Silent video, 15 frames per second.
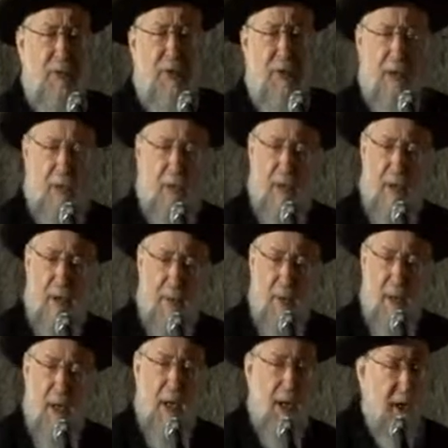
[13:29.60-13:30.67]
children,
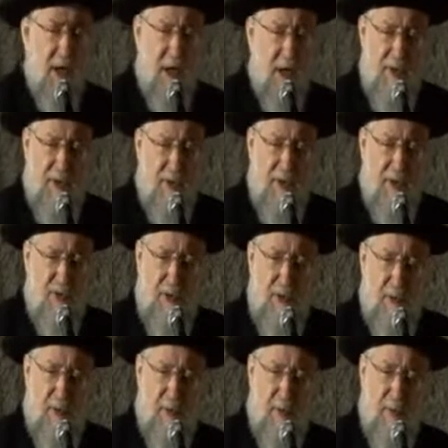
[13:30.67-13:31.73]
innocent
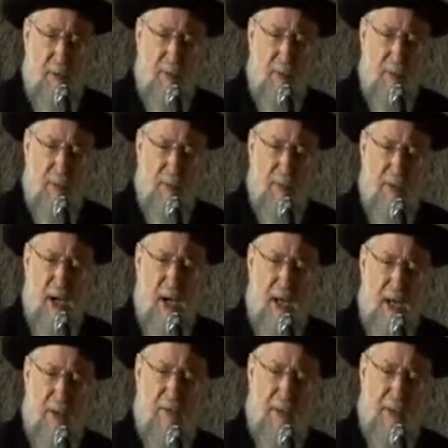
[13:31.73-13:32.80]
children, die
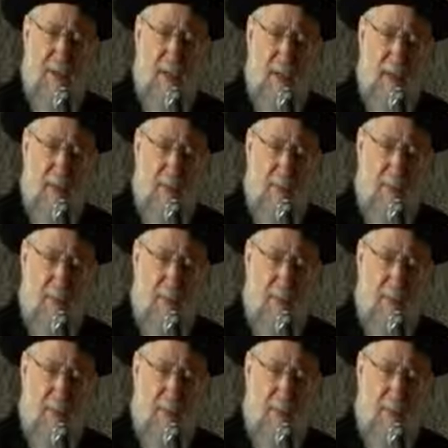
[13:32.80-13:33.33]
every day.